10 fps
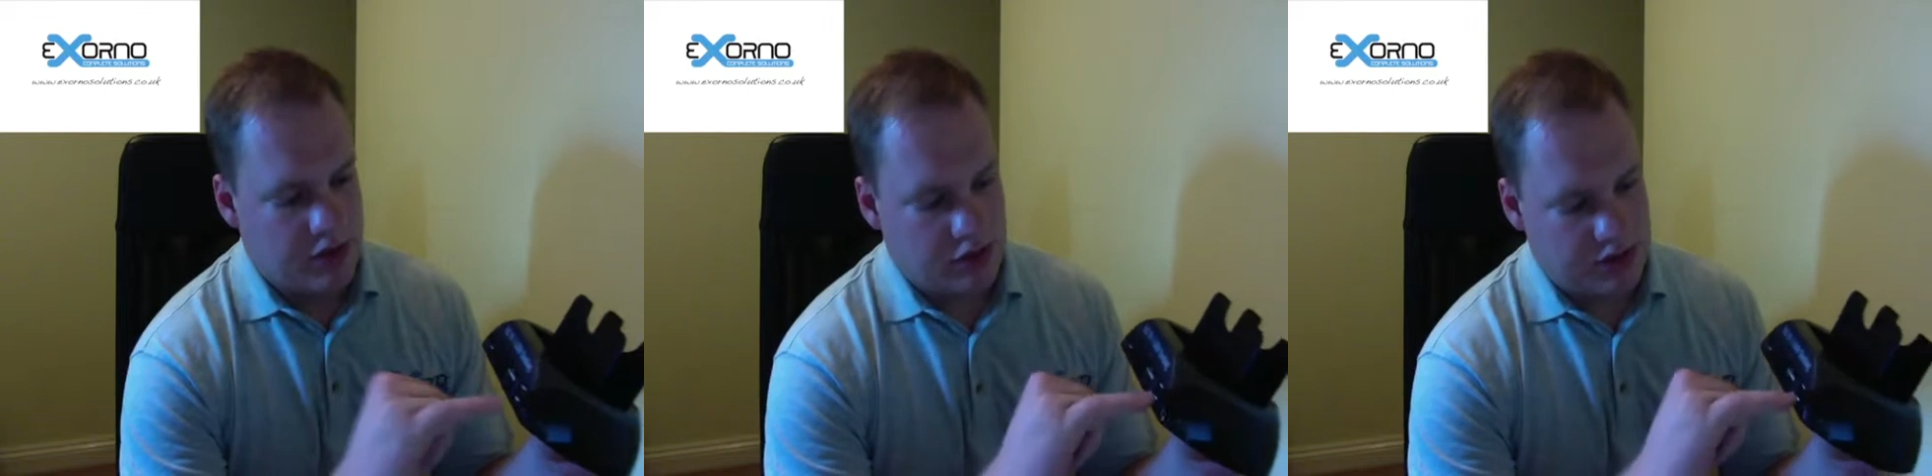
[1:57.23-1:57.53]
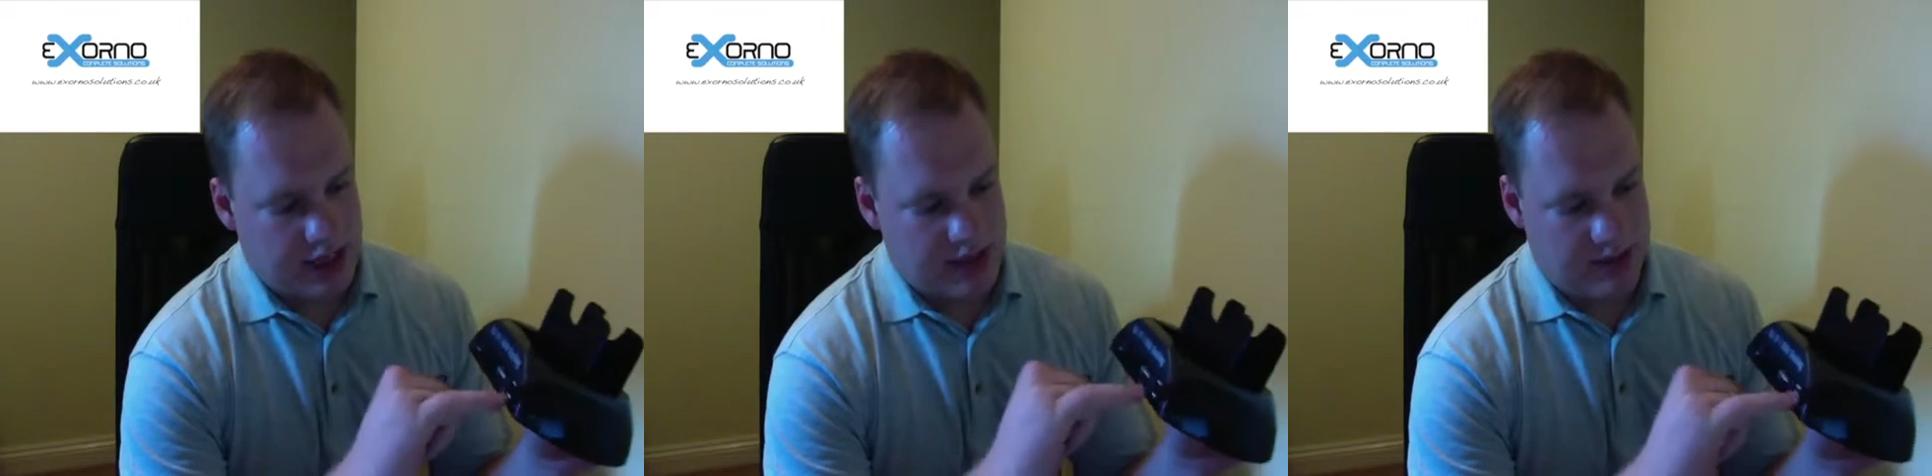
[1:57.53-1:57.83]

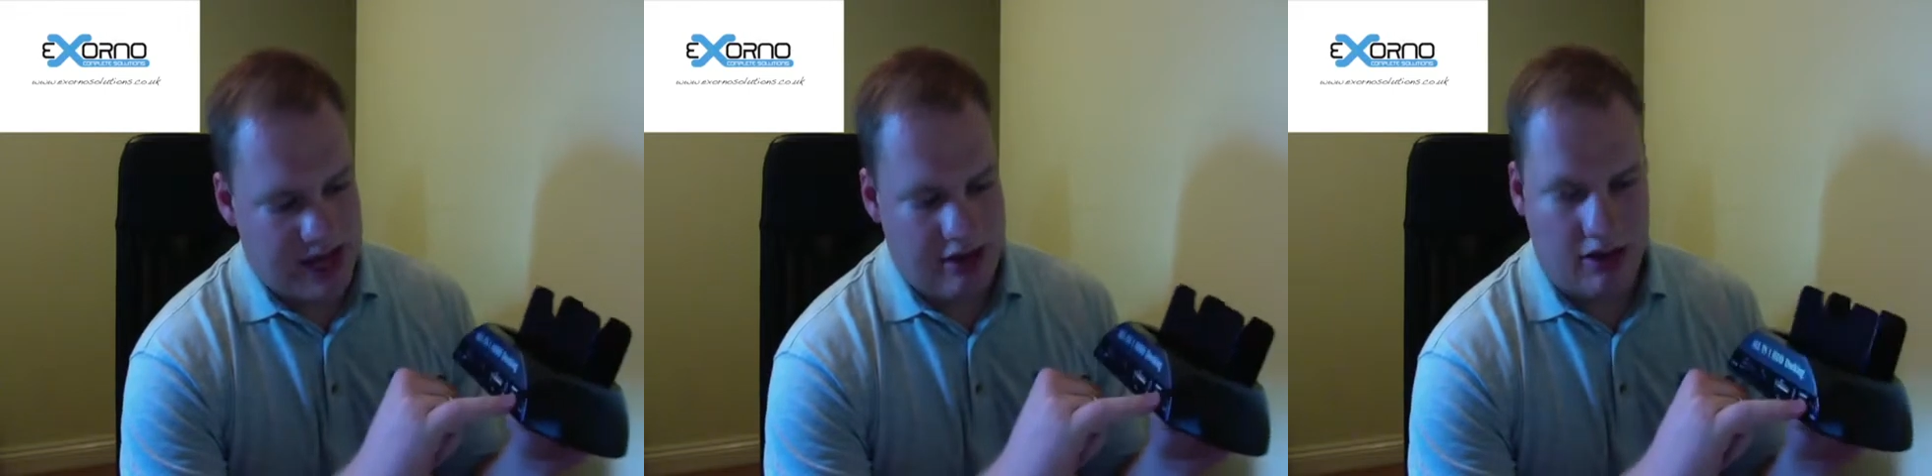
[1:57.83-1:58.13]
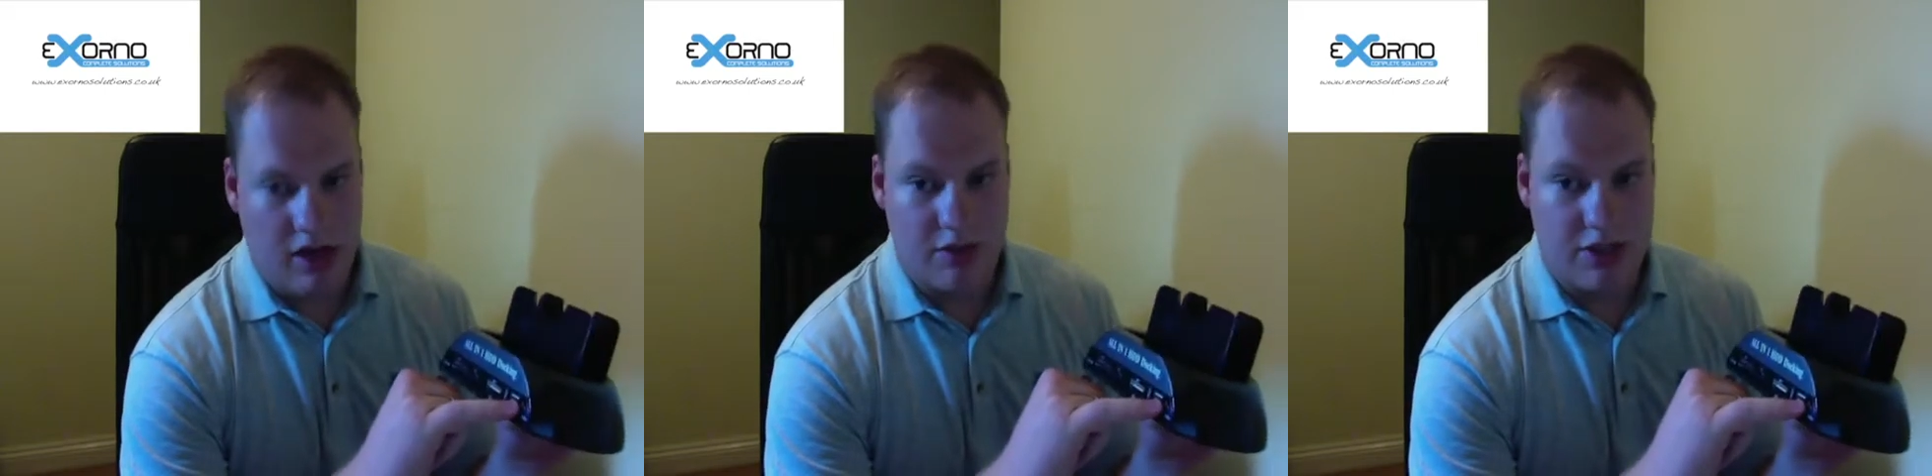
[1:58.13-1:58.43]
Also has a power
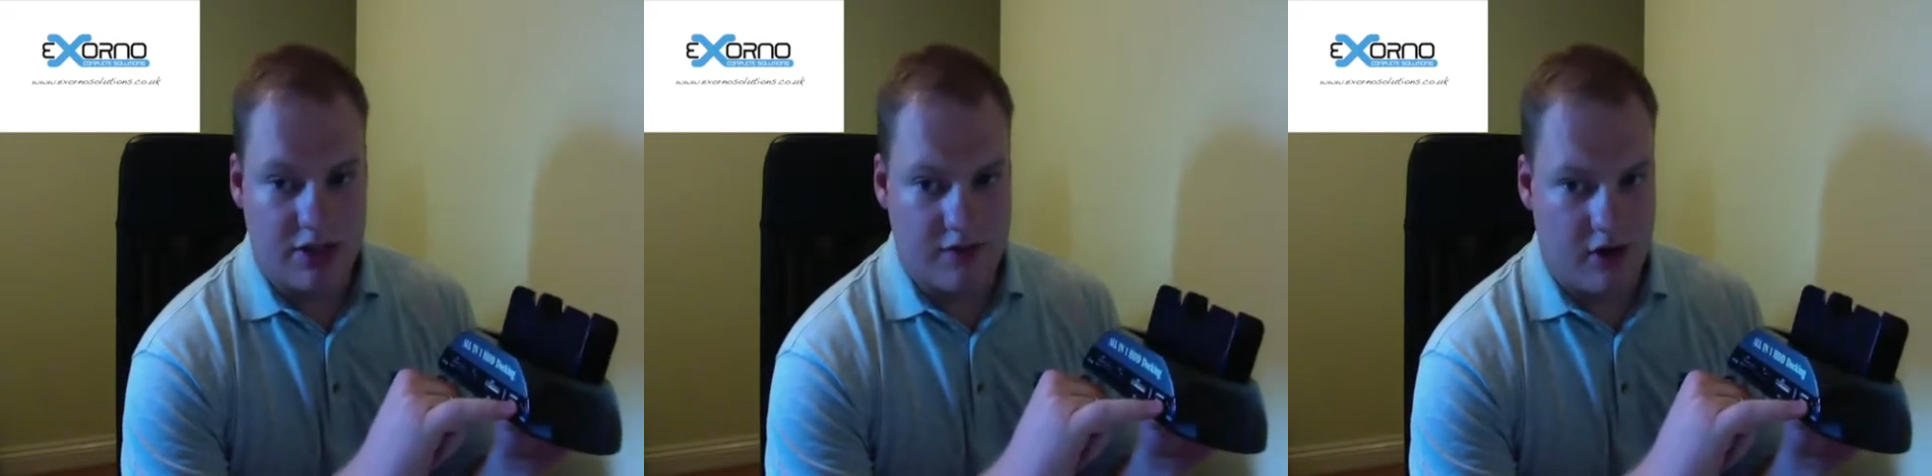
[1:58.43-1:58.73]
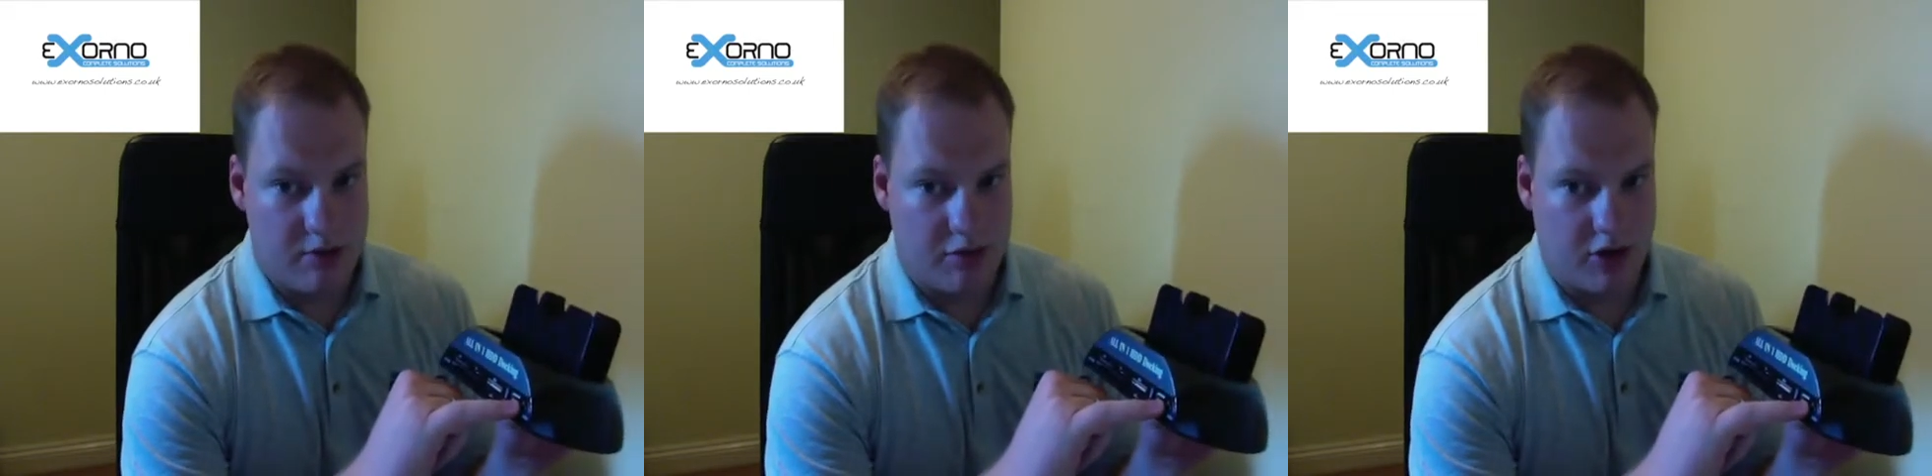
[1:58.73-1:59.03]
light which is
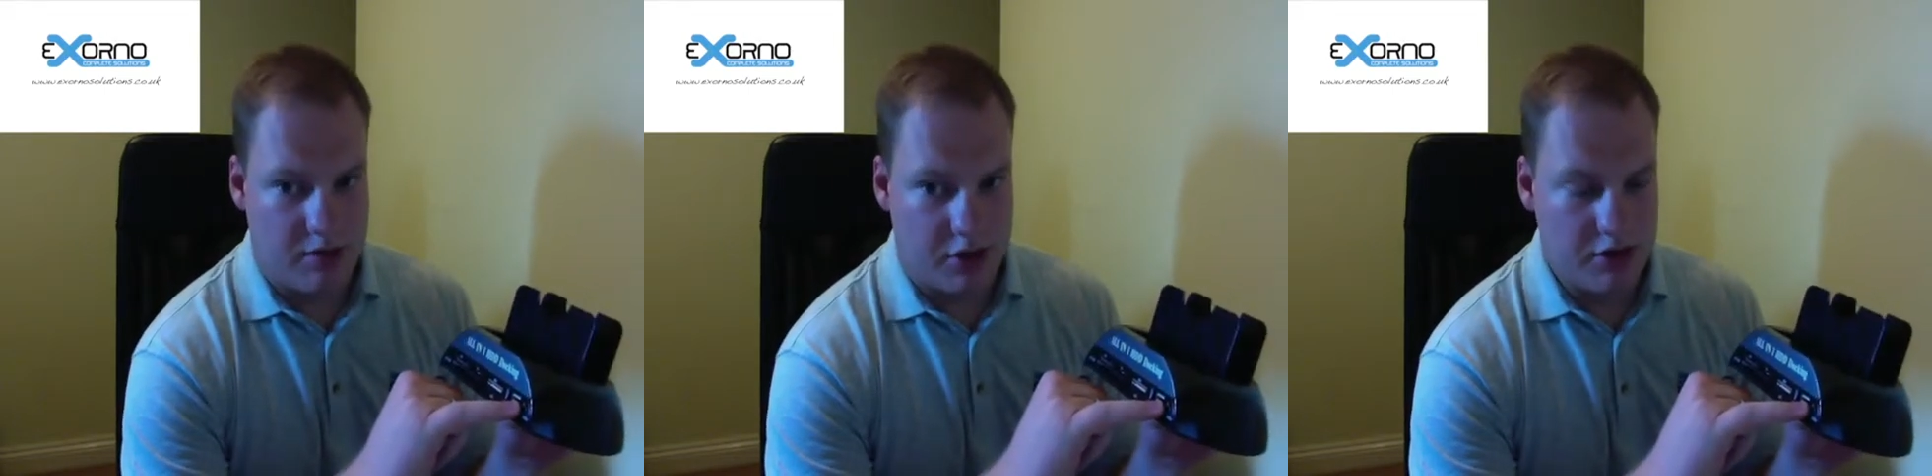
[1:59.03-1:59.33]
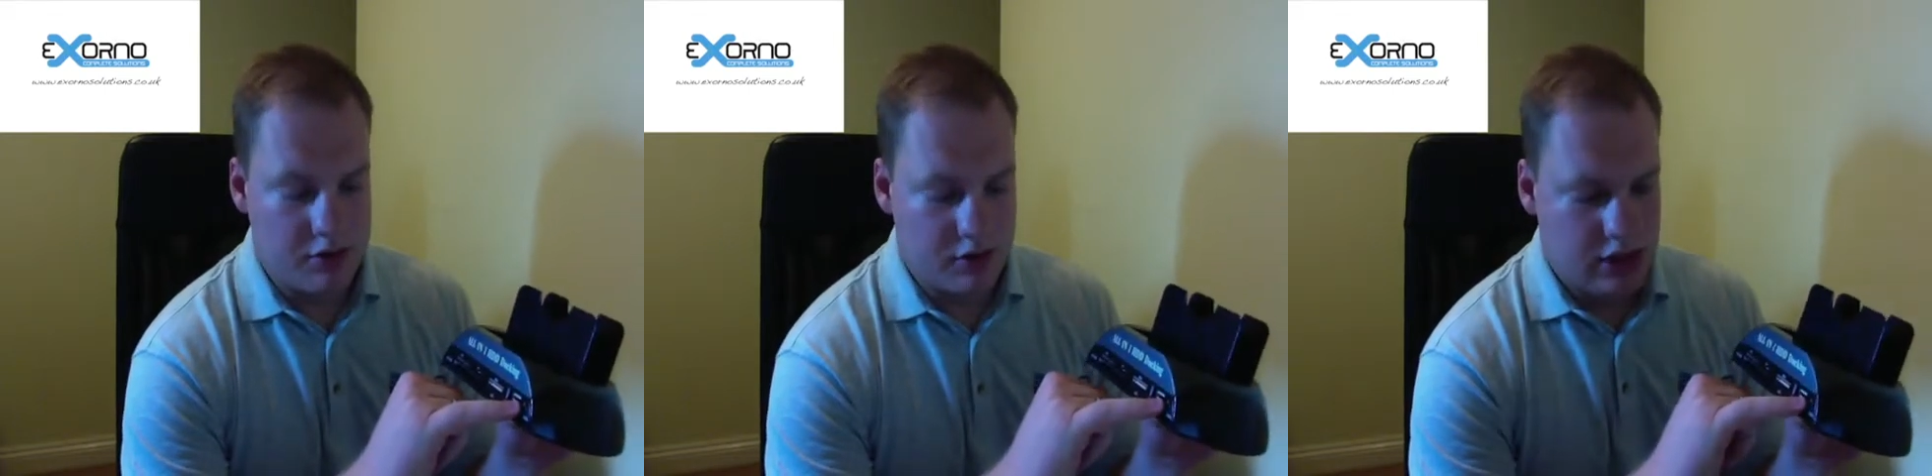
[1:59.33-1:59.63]
very bright blue.